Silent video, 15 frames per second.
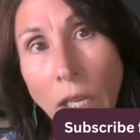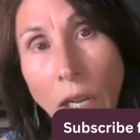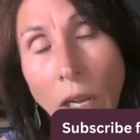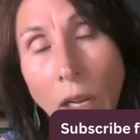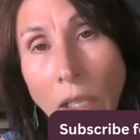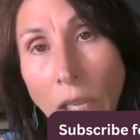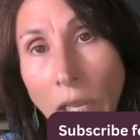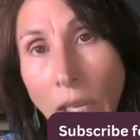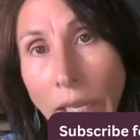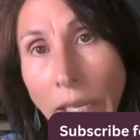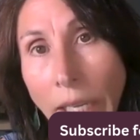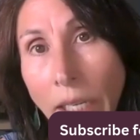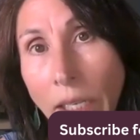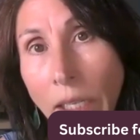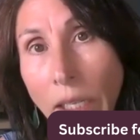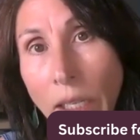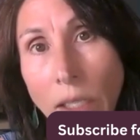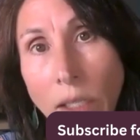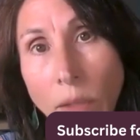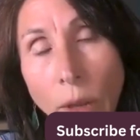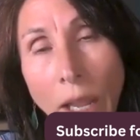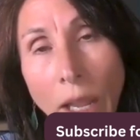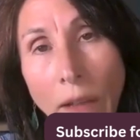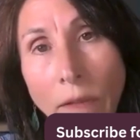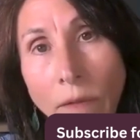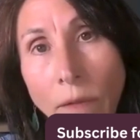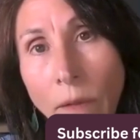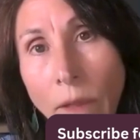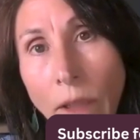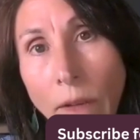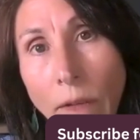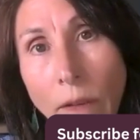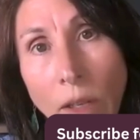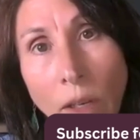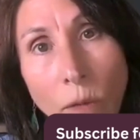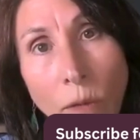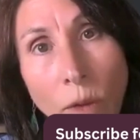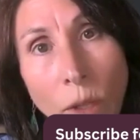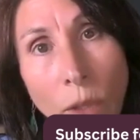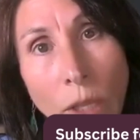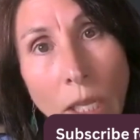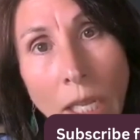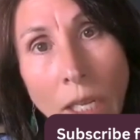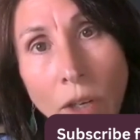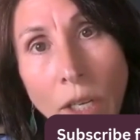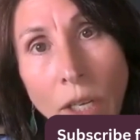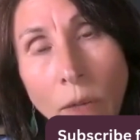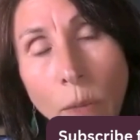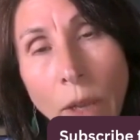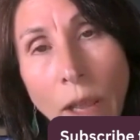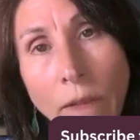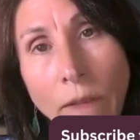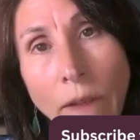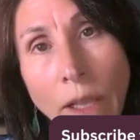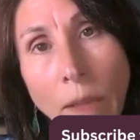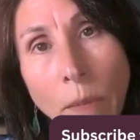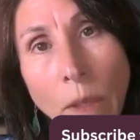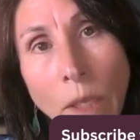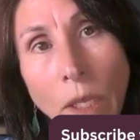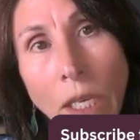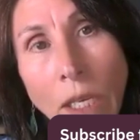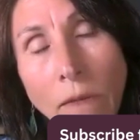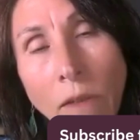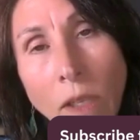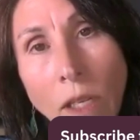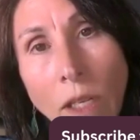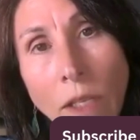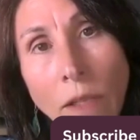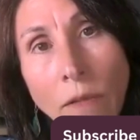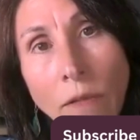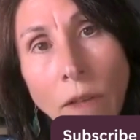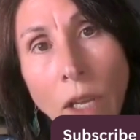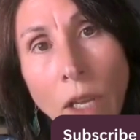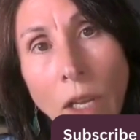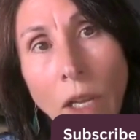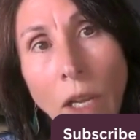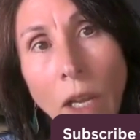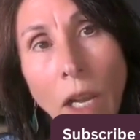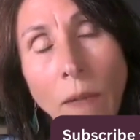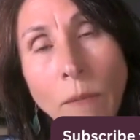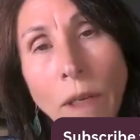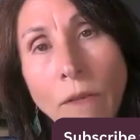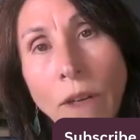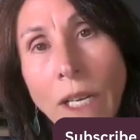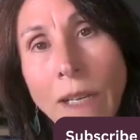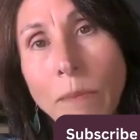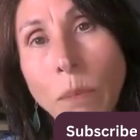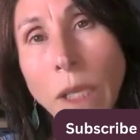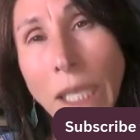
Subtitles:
online, because we have with the internet, we have availability of a lot of different